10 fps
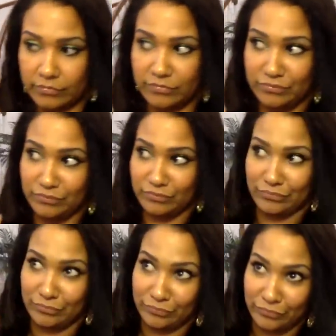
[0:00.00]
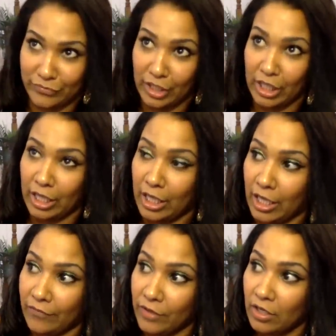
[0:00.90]

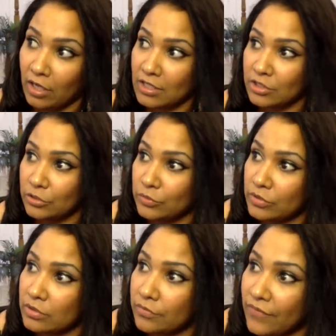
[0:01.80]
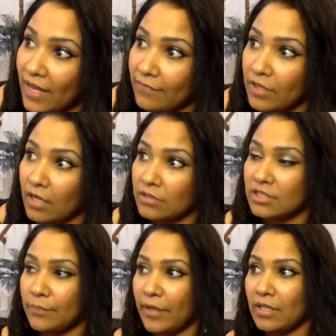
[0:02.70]
if it costs you five dollars
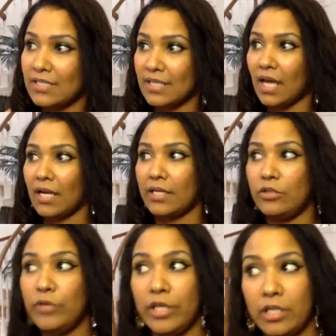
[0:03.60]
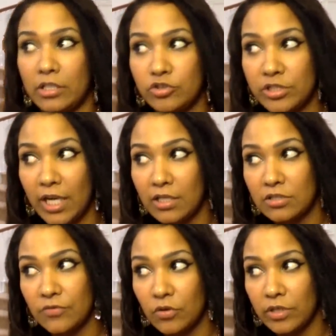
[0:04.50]
to mail a sock and you get a hundred
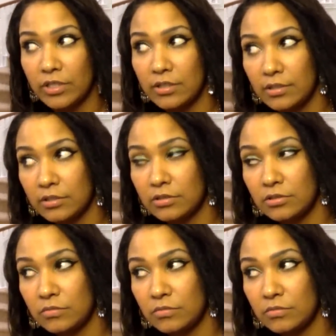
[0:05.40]
dollars for it, or